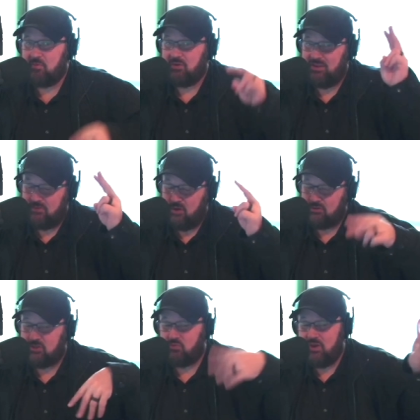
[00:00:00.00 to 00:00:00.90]
more difficult.
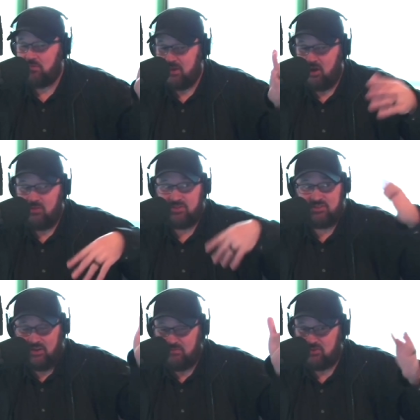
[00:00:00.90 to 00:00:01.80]
And she's reading me all this
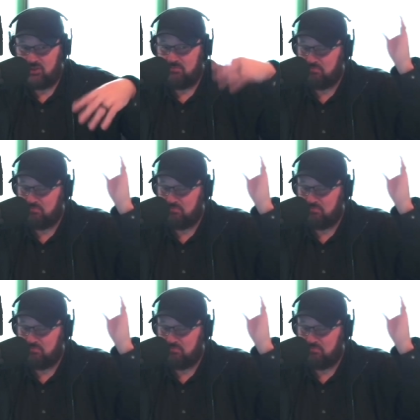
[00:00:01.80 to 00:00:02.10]
stuff that she,